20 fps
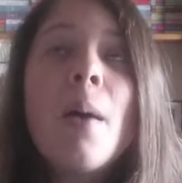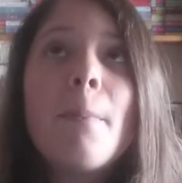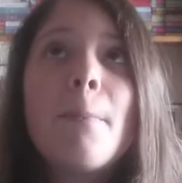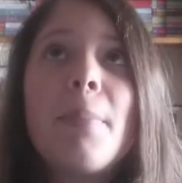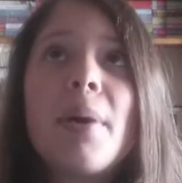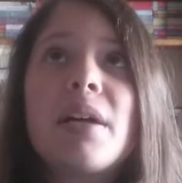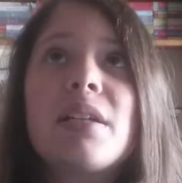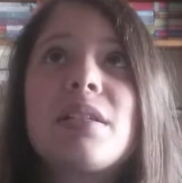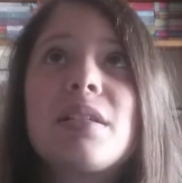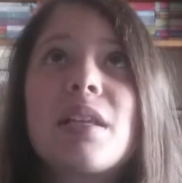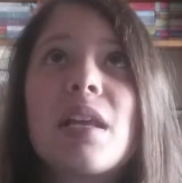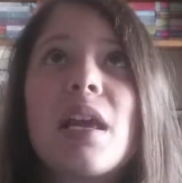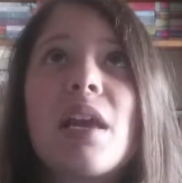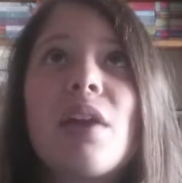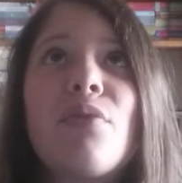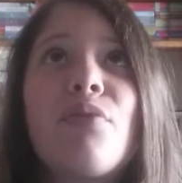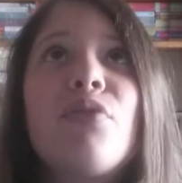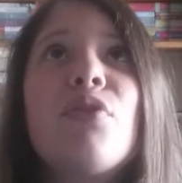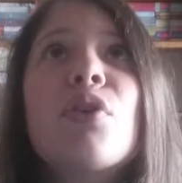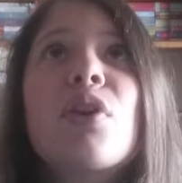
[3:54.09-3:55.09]
But
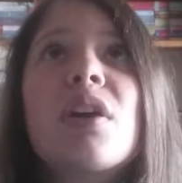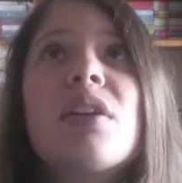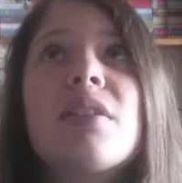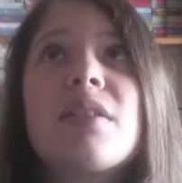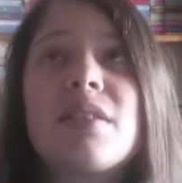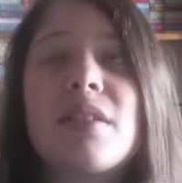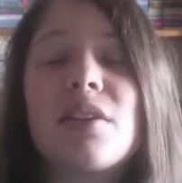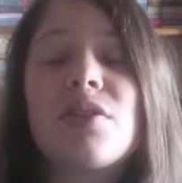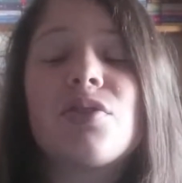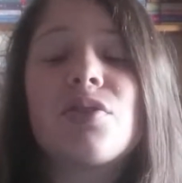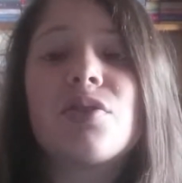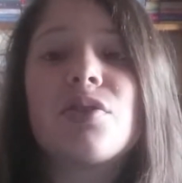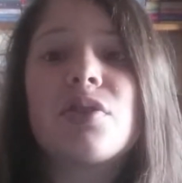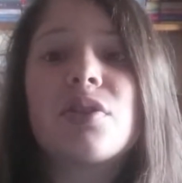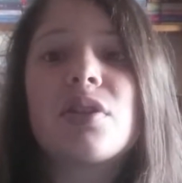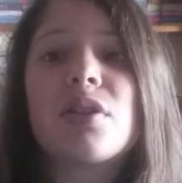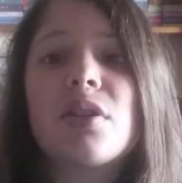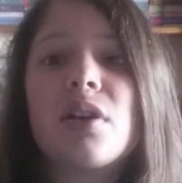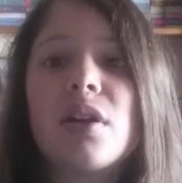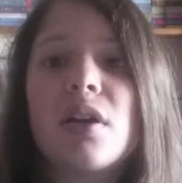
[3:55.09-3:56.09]
if you
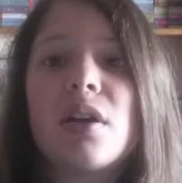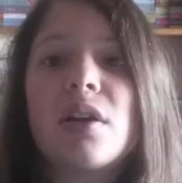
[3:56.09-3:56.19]
consider,